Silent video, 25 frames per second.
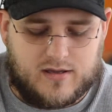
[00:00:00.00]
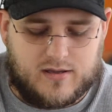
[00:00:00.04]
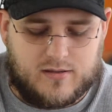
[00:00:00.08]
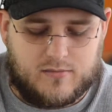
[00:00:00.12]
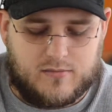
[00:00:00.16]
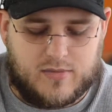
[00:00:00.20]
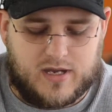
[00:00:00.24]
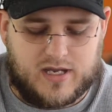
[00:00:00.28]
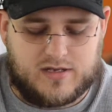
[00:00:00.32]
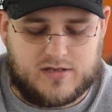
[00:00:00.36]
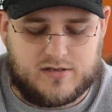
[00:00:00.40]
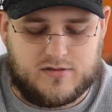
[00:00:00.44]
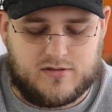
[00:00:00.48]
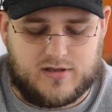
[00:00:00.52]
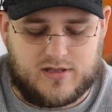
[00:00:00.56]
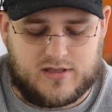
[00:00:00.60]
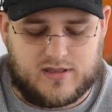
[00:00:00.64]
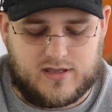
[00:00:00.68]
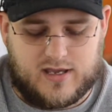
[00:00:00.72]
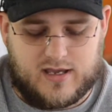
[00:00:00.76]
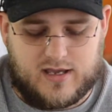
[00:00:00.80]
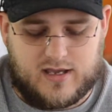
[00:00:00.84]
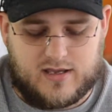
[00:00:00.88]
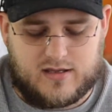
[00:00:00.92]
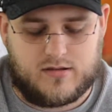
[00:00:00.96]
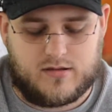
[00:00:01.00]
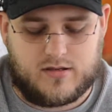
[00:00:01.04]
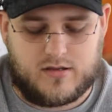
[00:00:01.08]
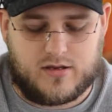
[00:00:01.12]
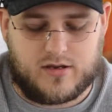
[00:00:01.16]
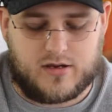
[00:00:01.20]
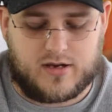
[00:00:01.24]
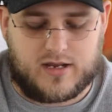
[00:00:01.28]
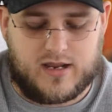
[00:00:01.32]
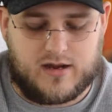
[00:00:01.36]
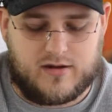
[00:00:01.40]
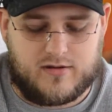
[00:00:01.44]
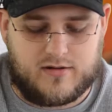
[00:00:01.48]
By doing that,
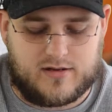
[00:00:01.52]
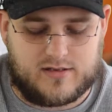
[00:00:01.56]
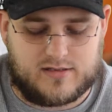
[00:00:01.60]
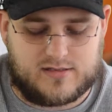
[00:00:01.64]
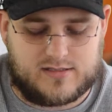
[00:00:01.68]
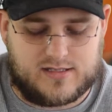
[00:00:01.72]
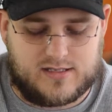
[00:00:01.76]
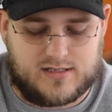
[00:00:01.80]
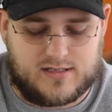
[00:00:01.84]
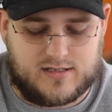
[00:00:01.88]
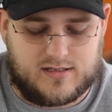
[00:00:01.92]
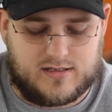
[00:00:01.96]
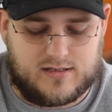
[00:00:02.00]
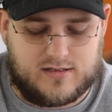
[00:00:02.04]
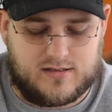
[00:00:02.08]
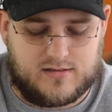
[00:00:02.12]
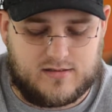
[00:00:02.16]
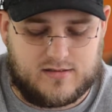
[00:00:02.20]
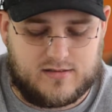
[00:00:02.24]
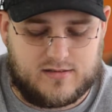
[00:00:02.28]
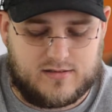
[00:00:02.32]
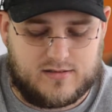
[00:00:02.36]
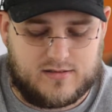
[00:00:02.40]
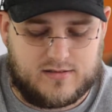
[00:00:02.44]
you're guaranteed